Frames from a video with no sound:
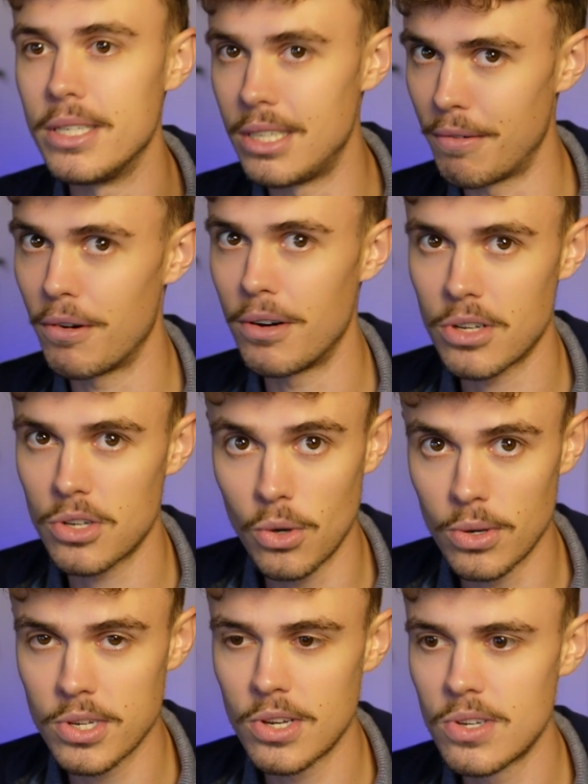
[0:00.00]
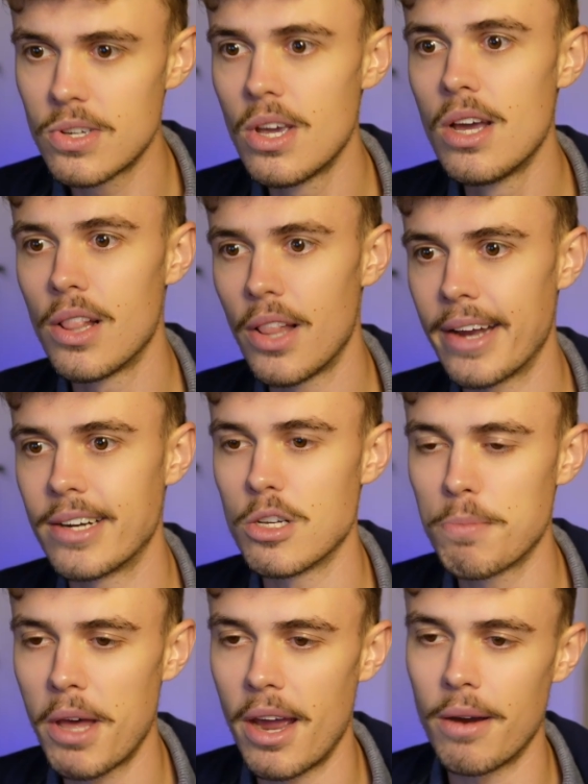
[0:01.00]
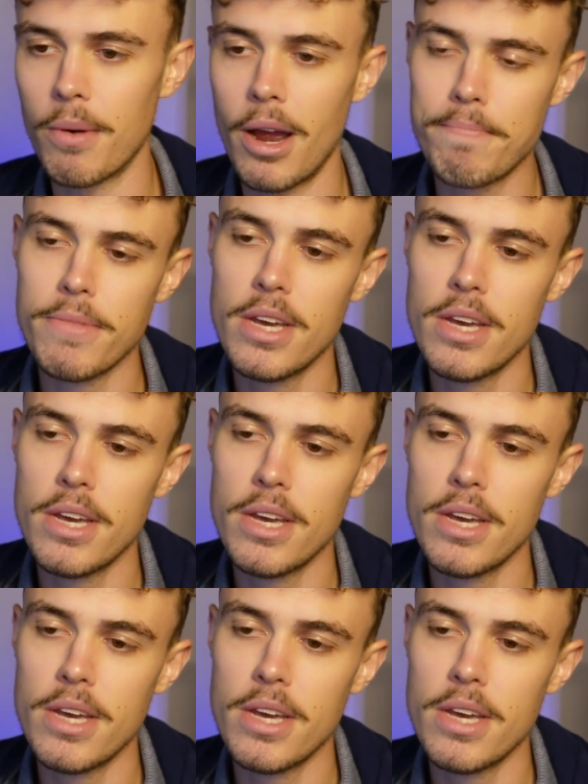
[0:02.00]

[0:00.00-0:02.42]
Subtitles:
different sources like display, right?